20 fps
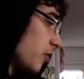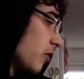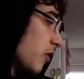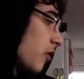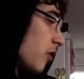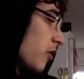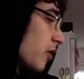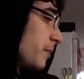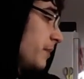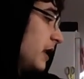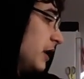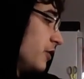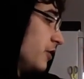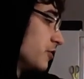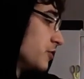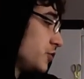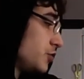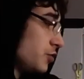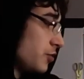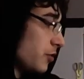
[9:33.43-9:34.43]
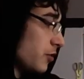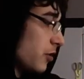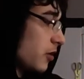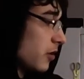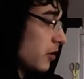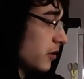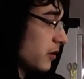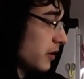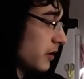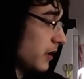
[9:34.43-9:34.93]
or milieu dur
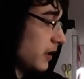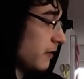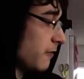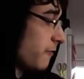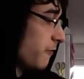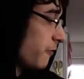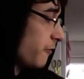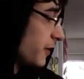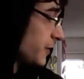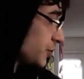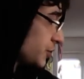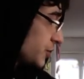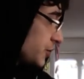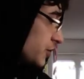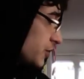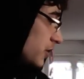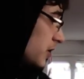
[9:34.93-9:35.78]
in French.